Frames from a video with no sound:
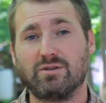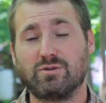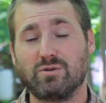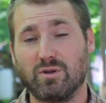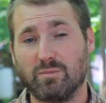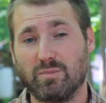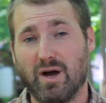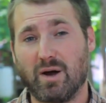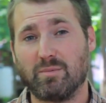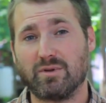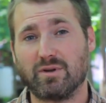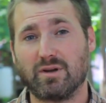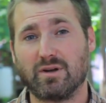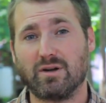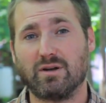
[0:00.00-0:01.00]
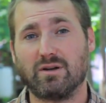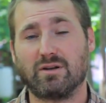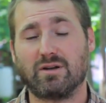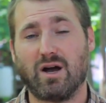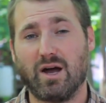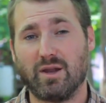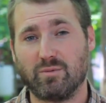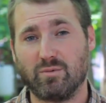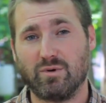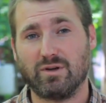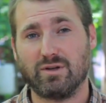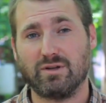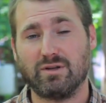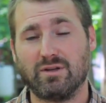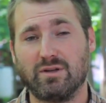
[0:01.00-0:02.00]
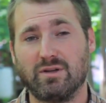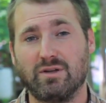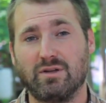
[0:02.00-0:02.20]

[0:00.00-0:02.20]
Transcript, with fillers: tulip poplar, cottonwood,